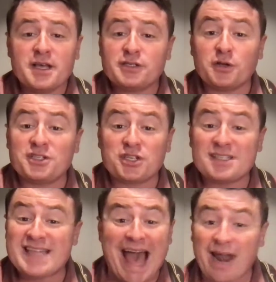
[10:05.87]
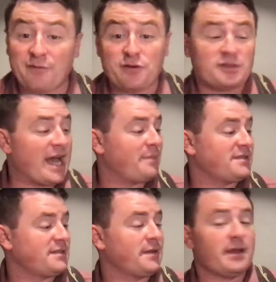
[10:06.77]
So it's just that a few times.
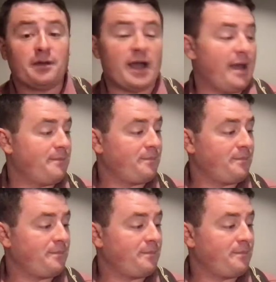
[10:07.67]
Right?